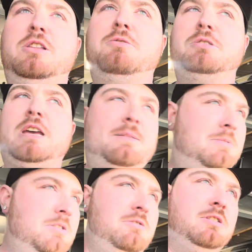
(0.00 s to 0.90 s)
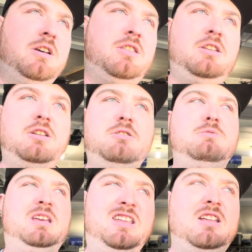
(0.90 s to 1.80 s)
there was absolutely nothing to do
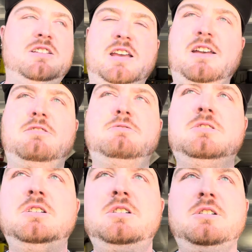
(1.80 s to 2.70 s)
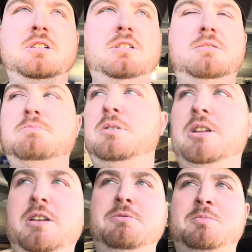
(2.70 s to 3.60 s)
in a town
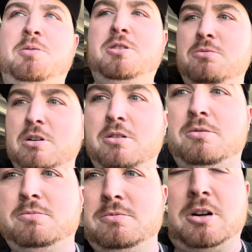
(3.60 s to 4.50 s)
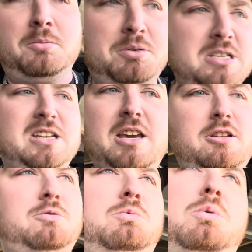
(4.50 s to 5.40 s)
but it was put to well or put
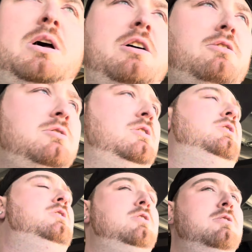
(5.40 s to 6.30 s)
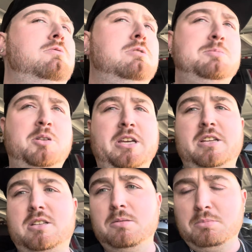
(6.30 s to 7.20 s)
together well was
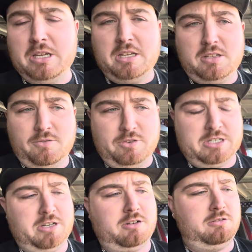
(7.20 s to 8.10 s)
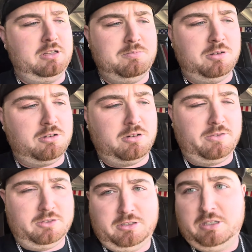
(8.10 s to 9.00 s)
Blake's. Blake Fitzgerald, he put on a
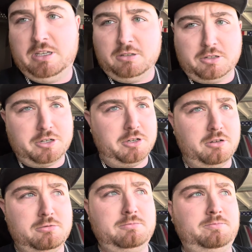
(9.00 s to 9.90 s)
fucking killer show,